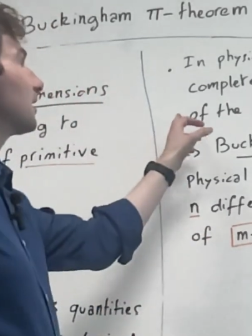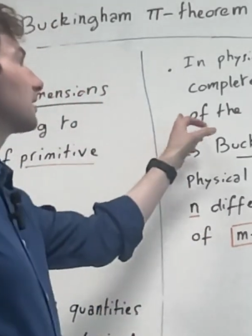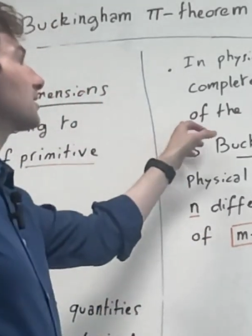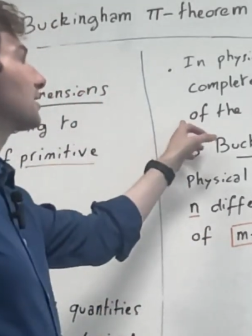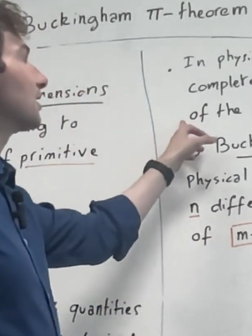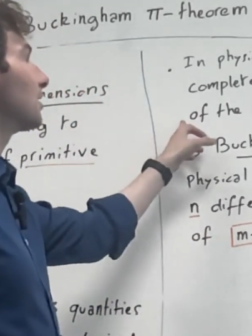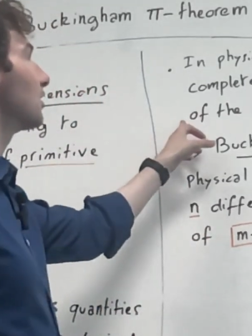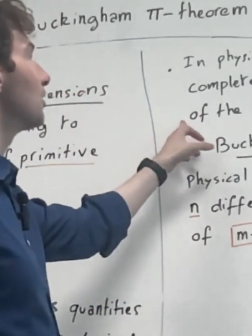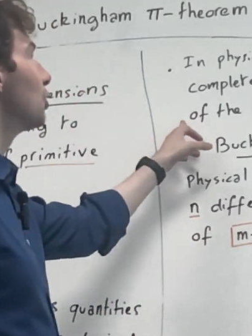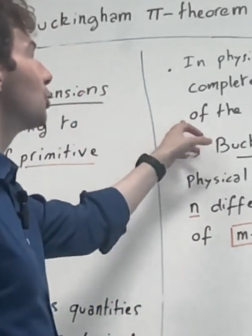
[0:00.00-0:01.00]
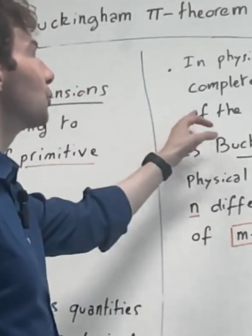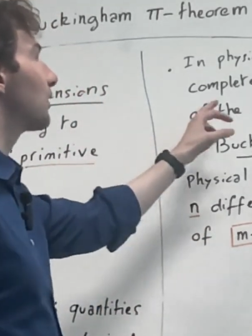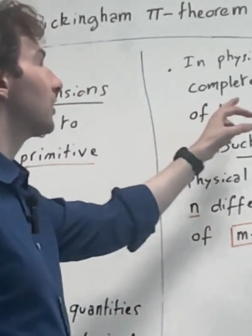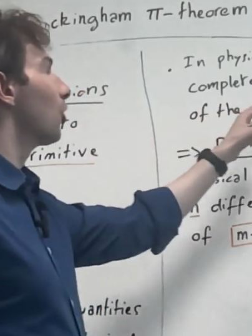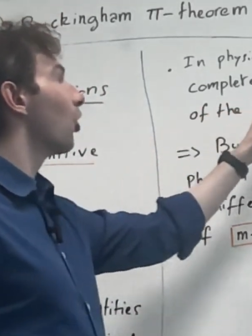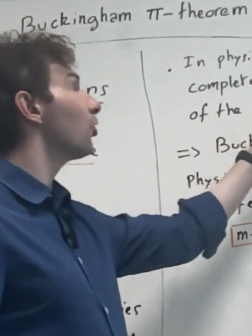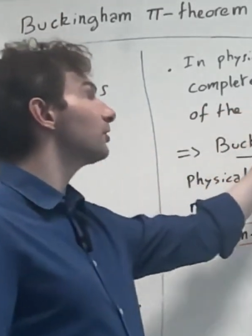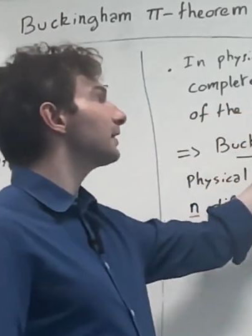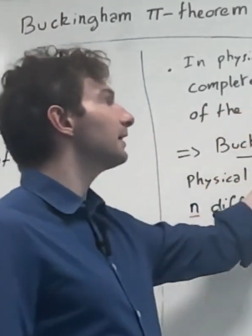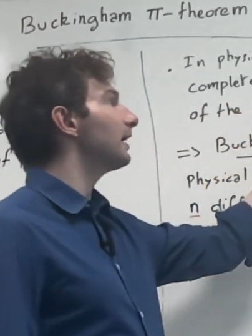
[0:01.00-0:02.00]
that you can
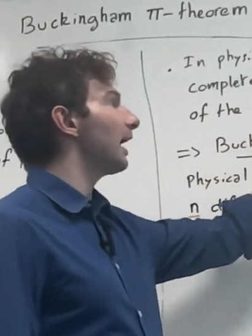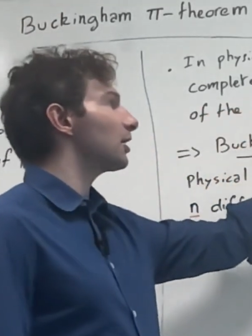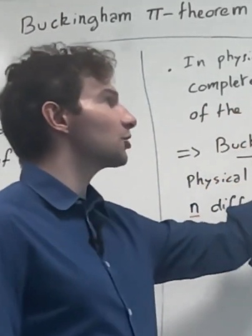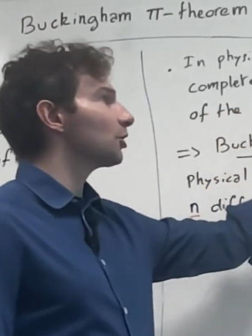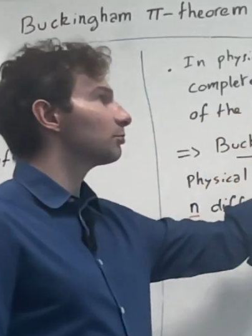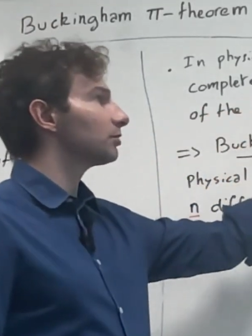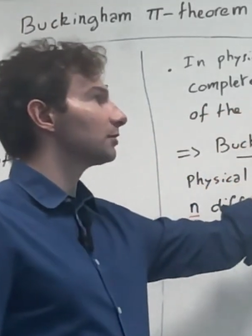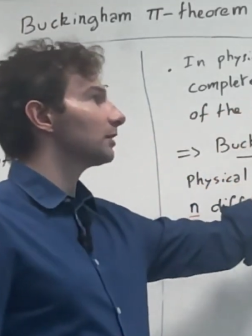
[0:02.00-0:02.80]
only add up